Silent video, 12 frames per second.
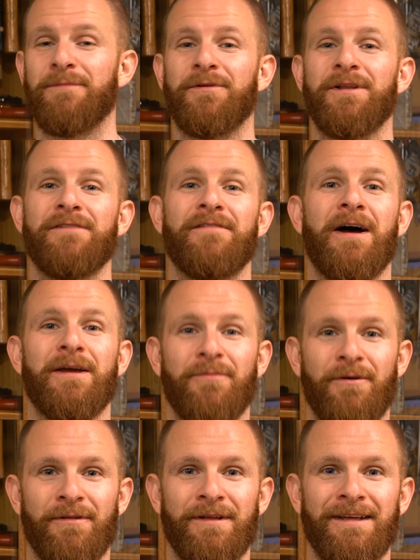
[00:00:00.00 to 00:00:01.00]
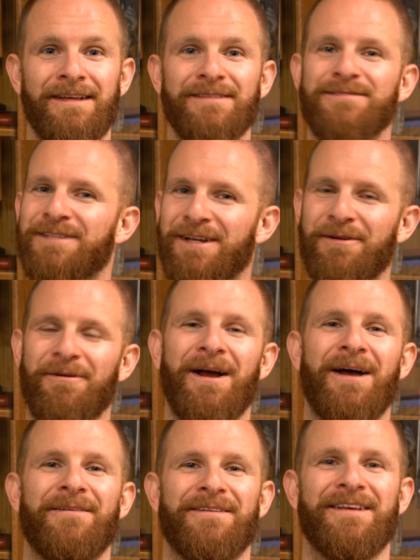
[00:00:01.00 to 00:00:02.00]
them really valuable. Stick
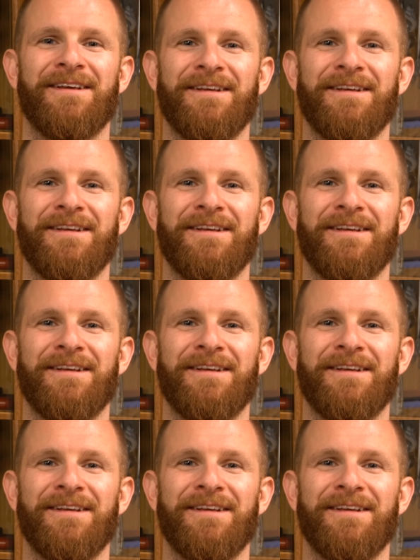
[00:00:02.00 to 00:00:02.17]
around.